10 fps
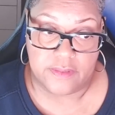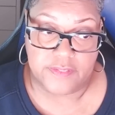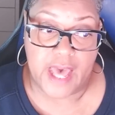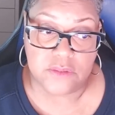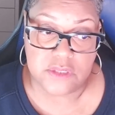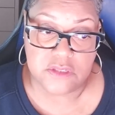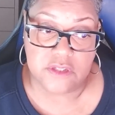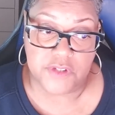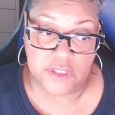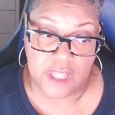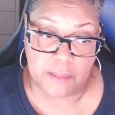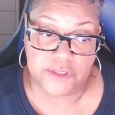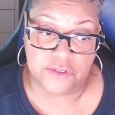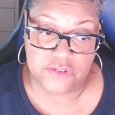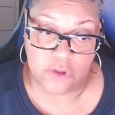thousands of
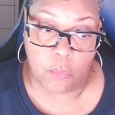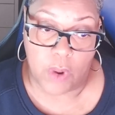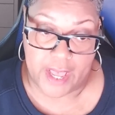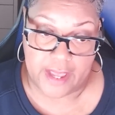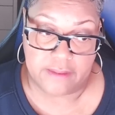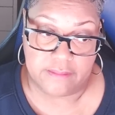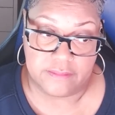kilometers away.